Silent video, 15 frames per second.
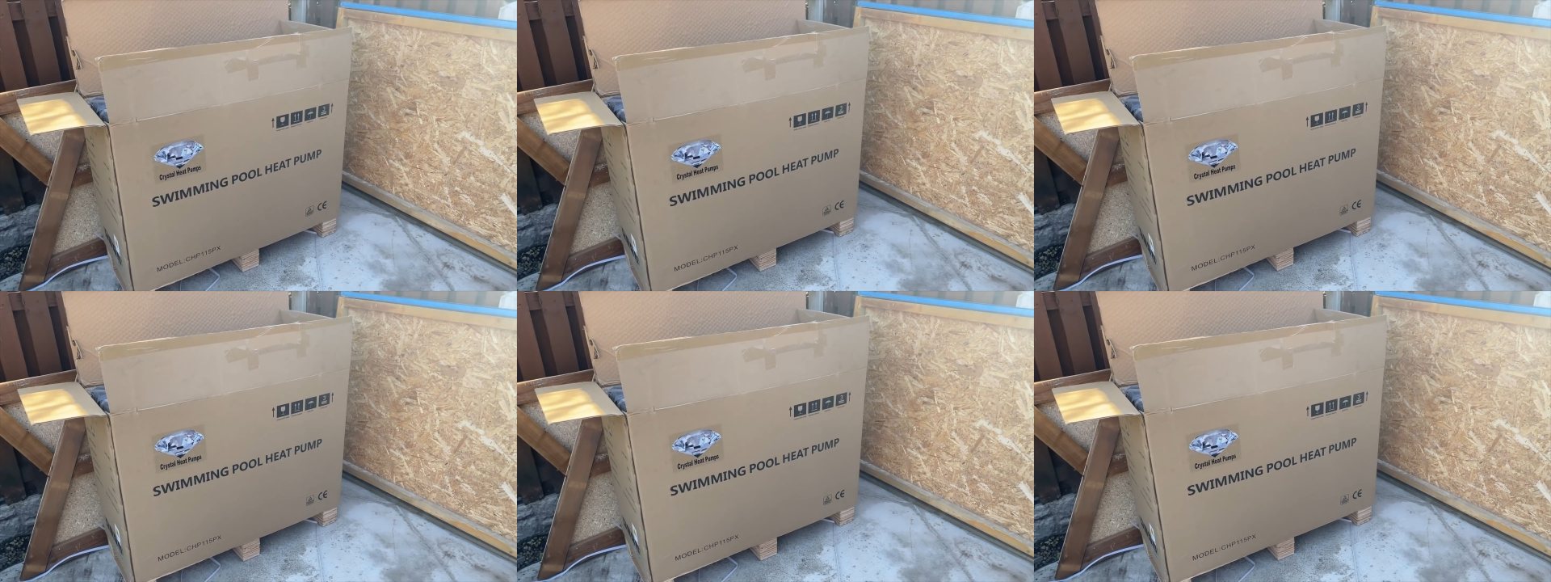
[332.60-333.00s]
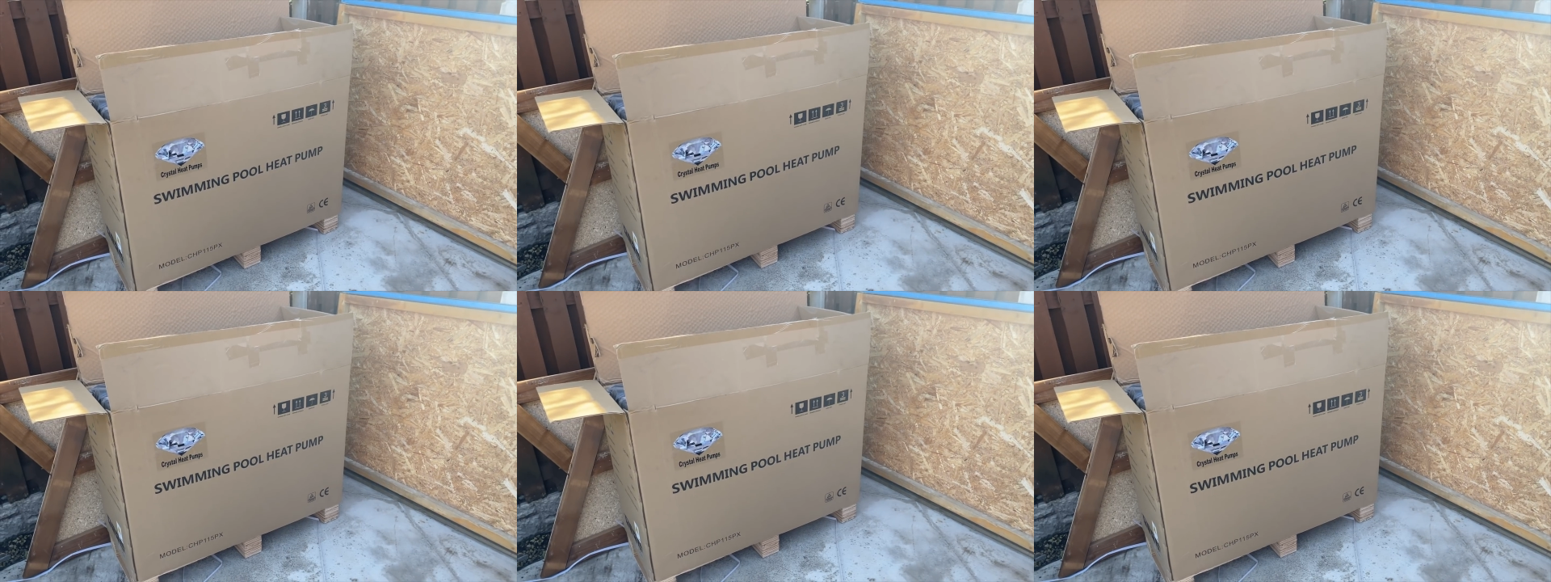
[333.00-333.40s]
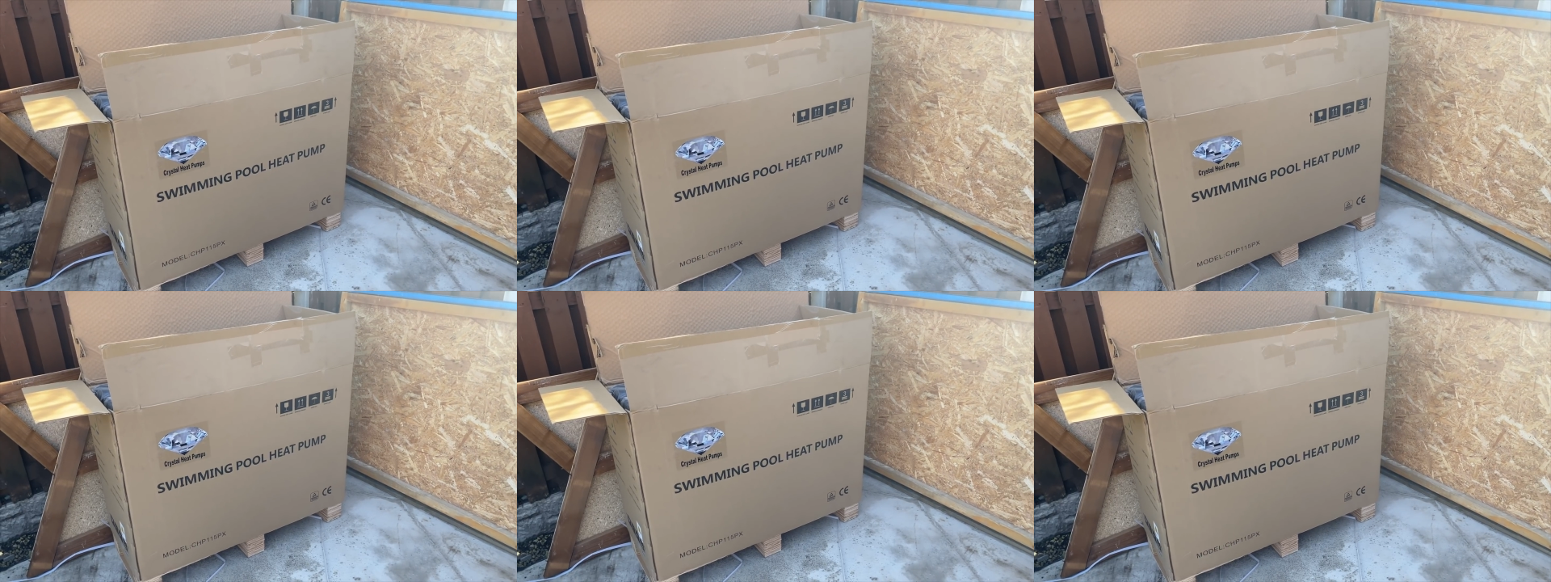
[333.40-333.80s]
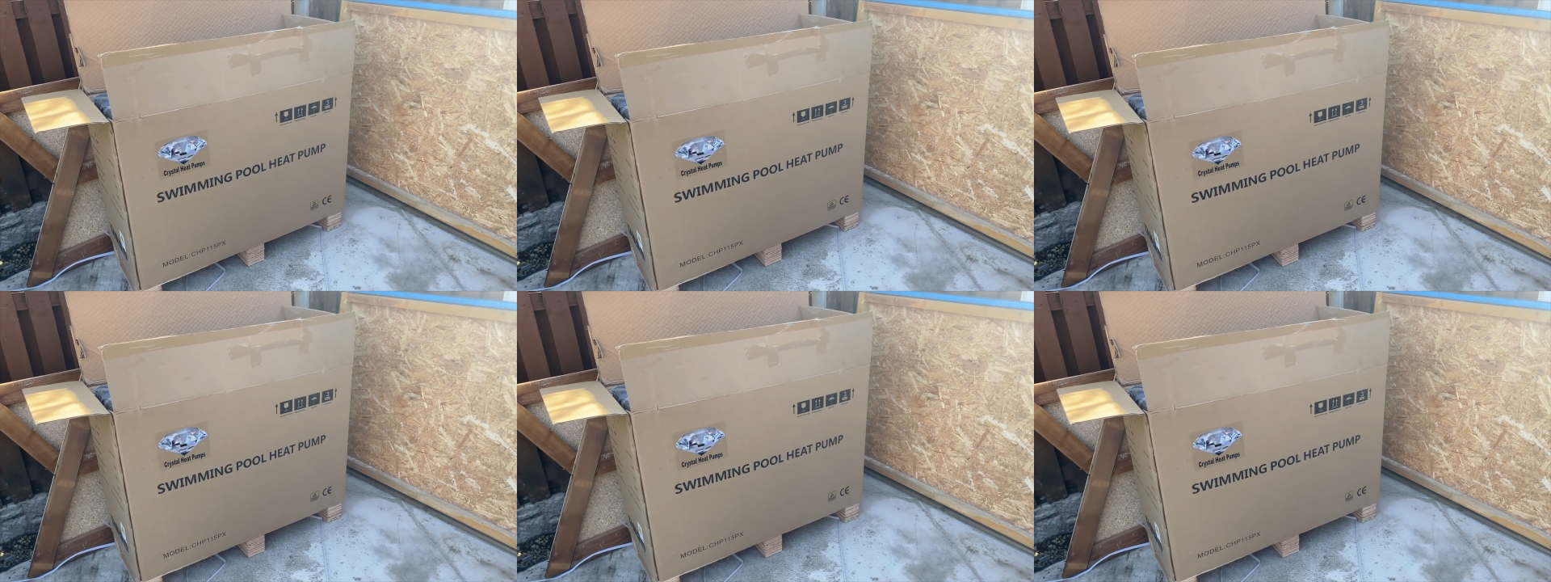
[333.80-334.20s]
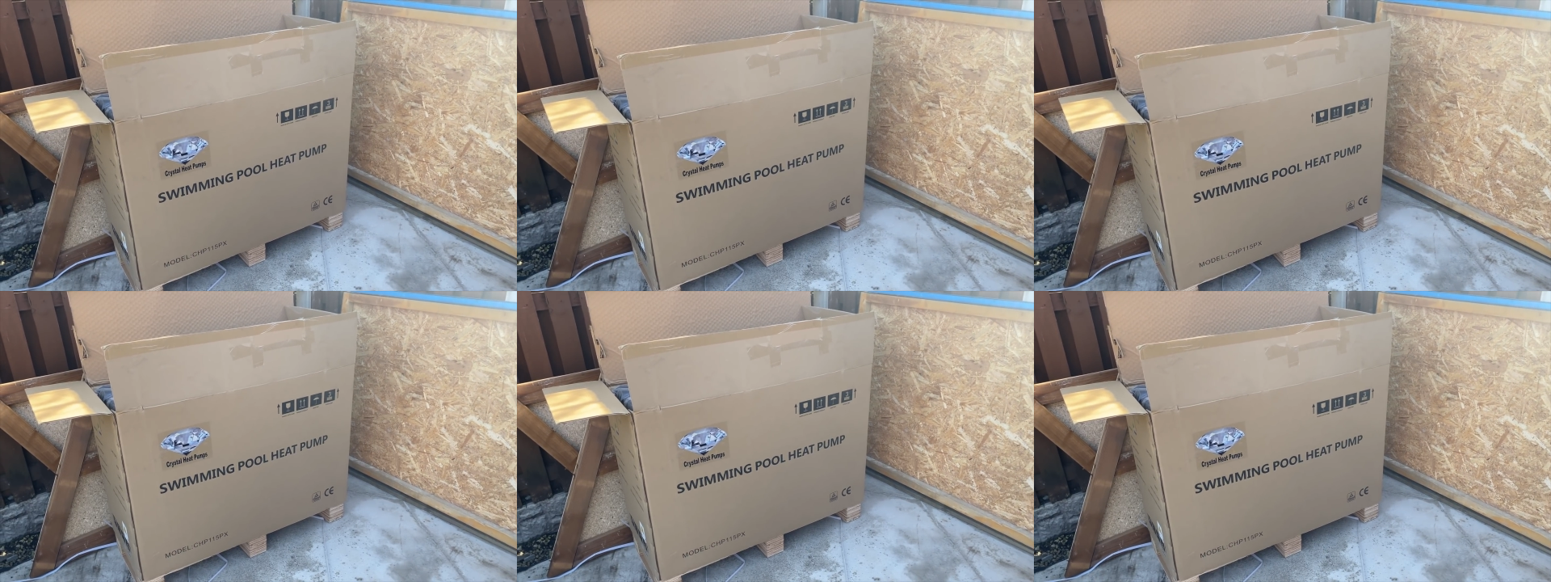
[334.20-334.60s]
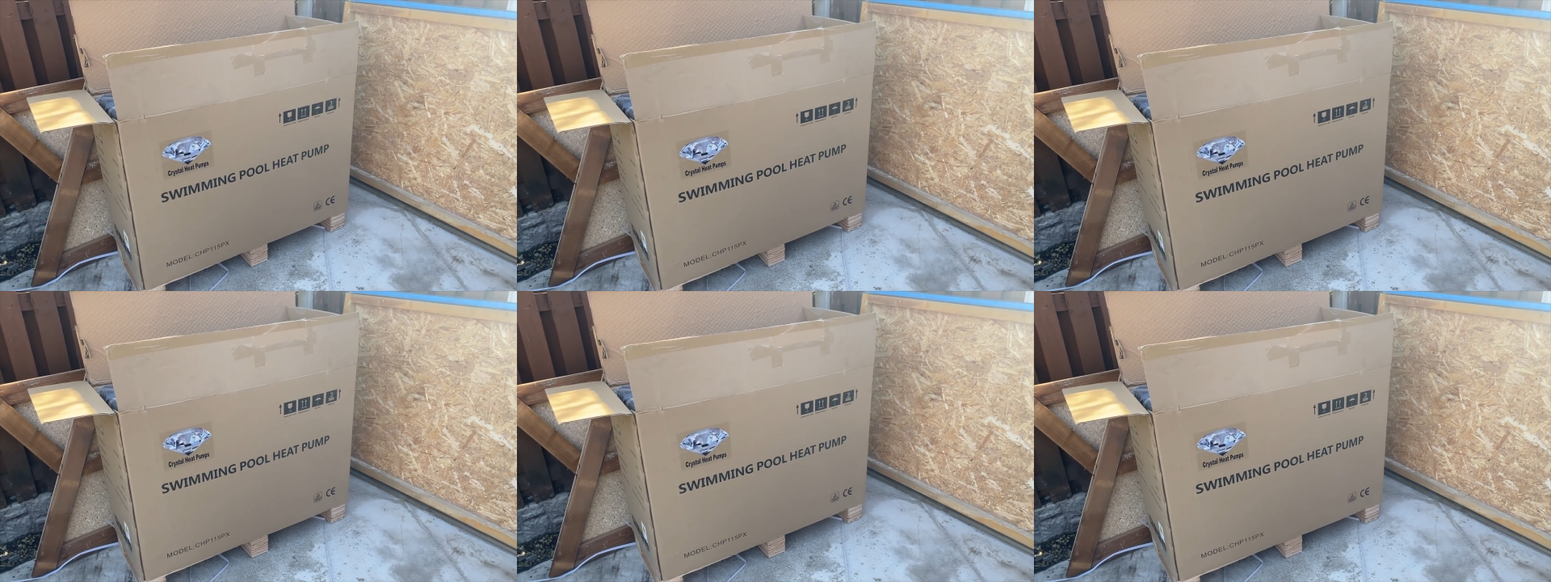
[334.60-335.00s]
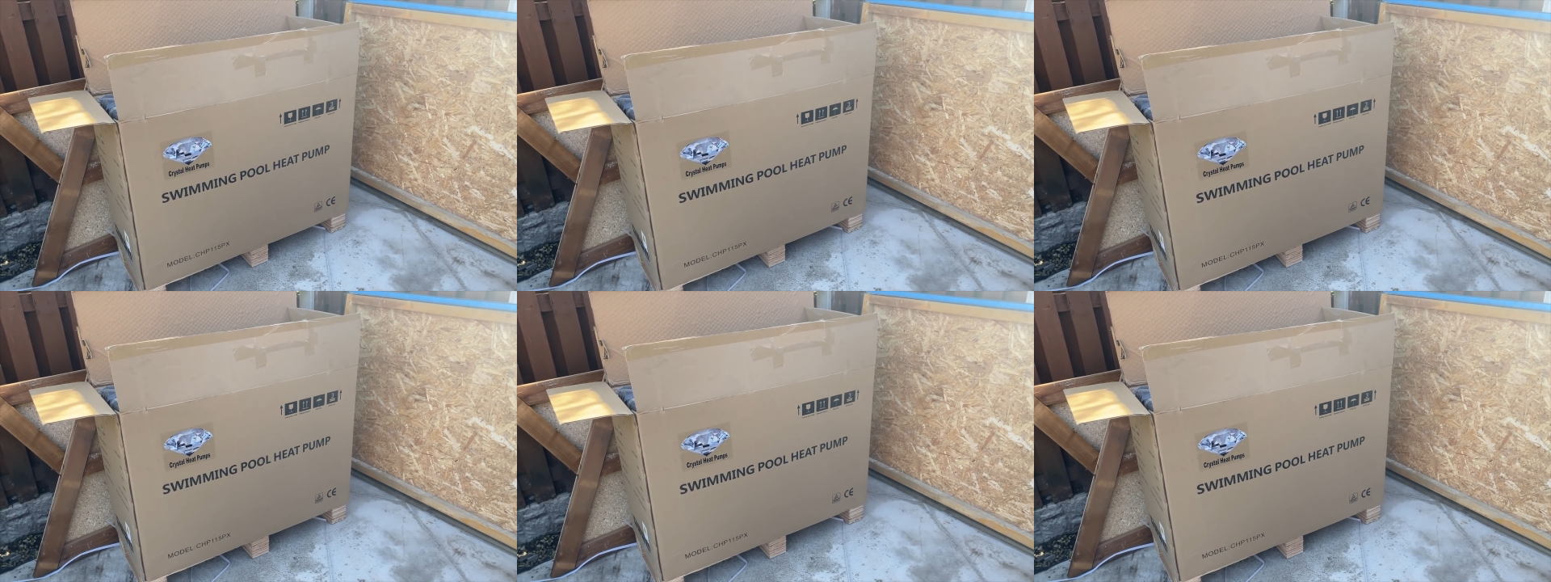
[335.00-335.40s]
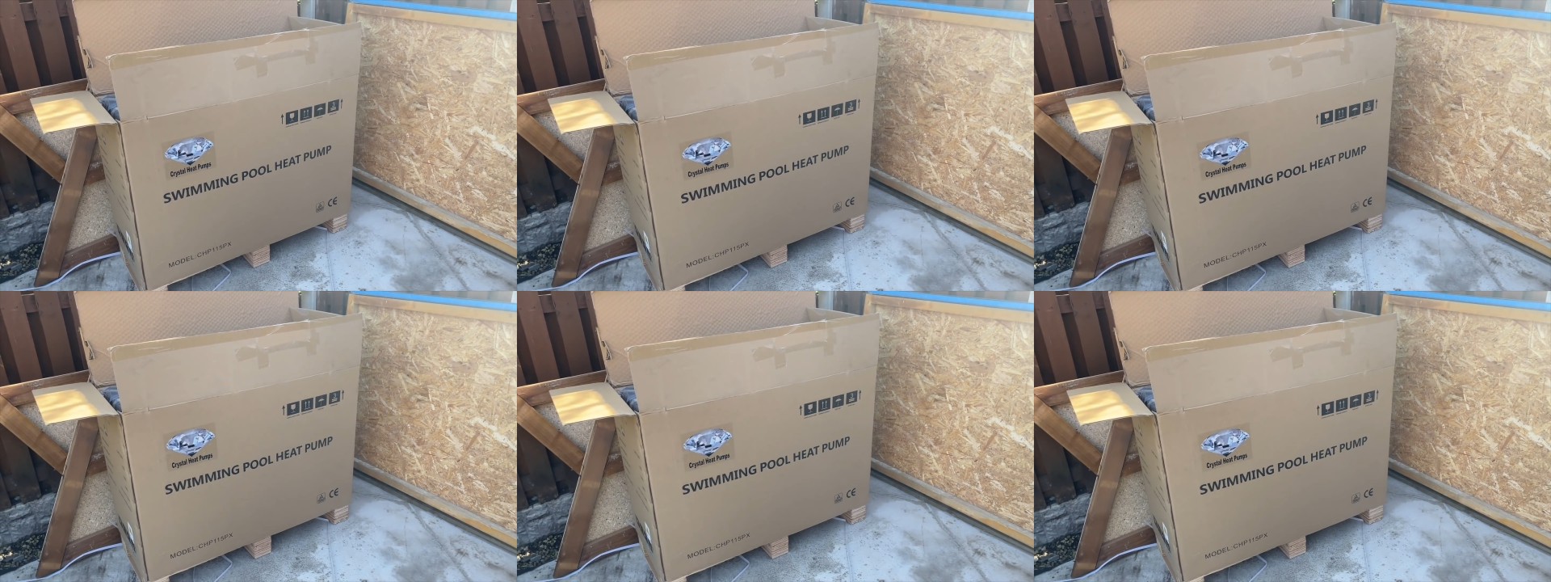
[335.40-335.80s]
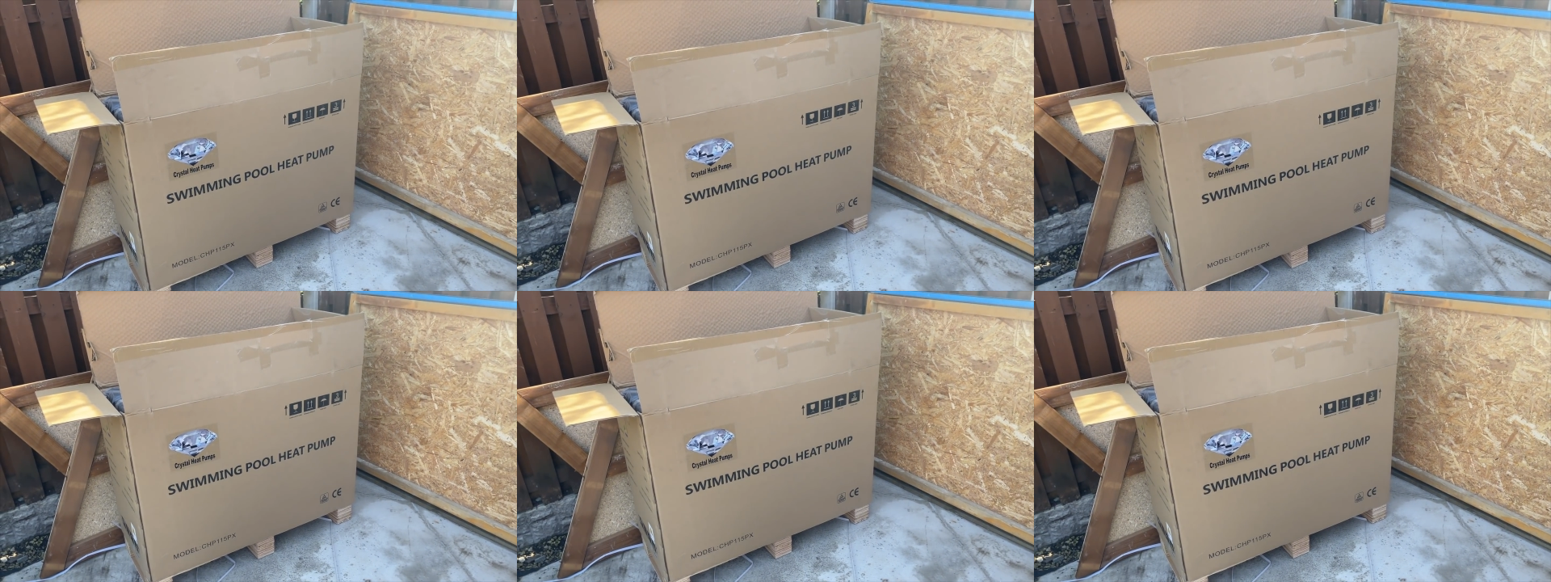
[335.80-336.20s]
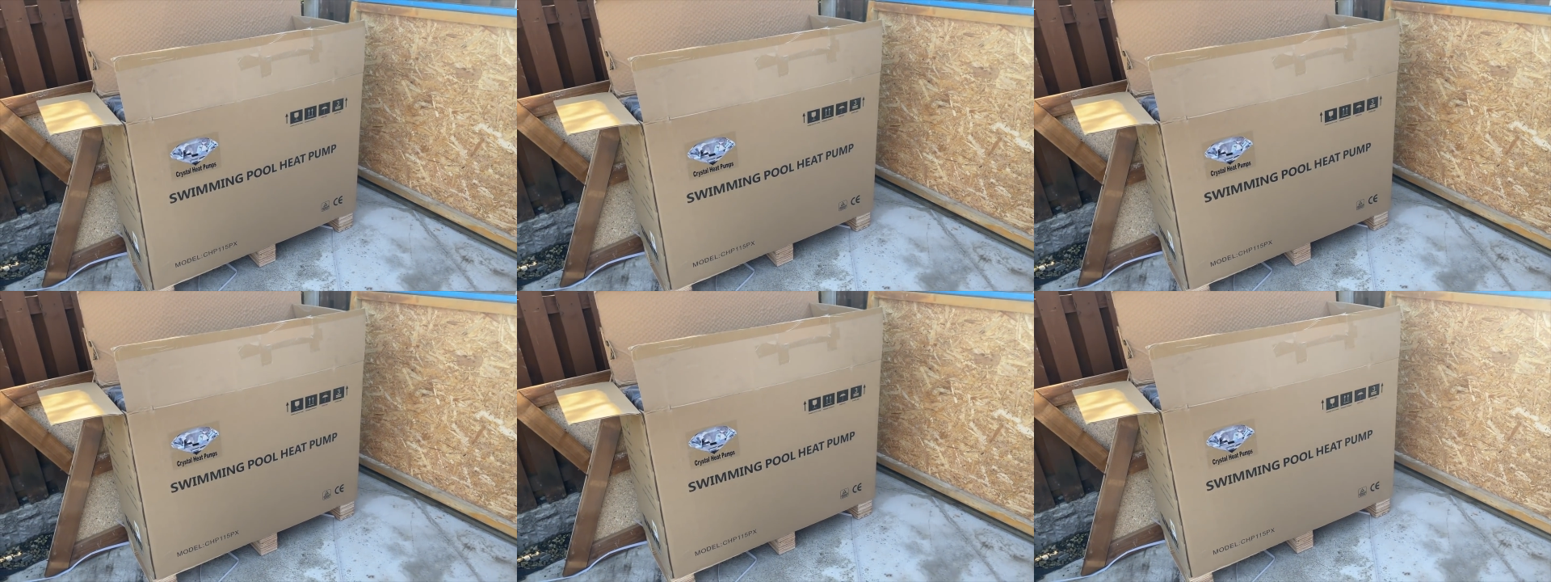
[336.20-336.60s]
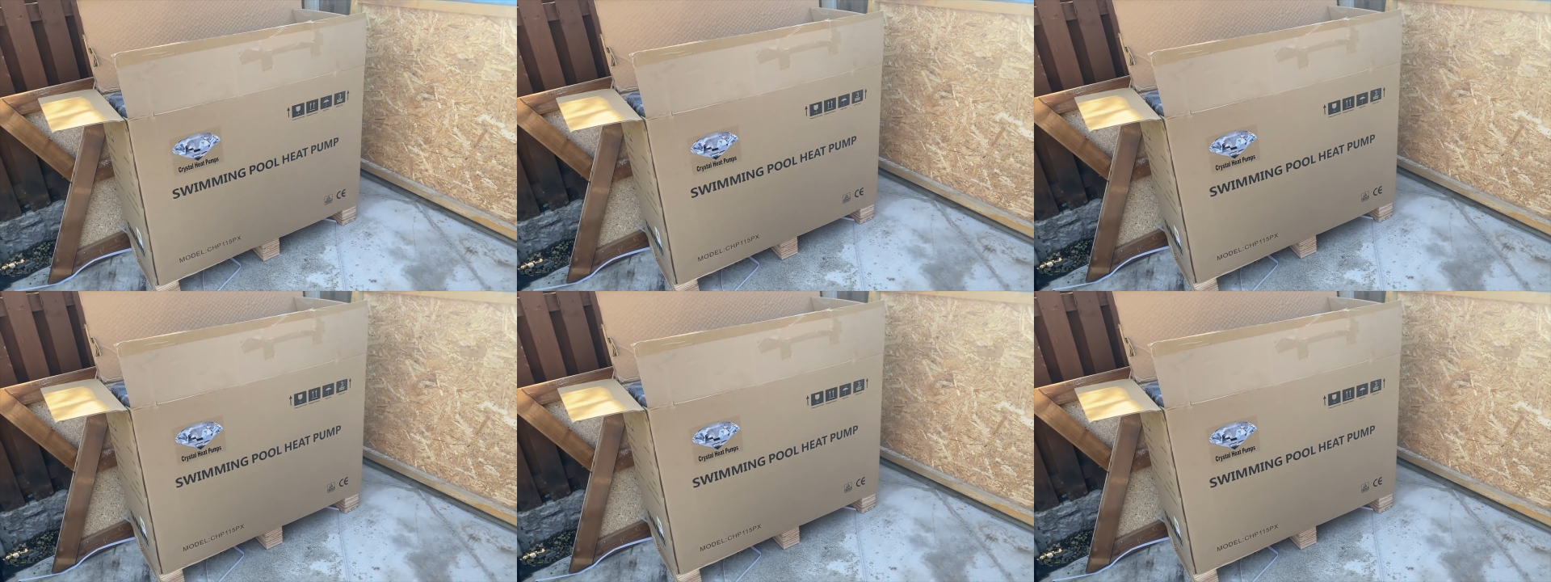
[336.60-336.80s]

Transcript: [unreadable: no face in view]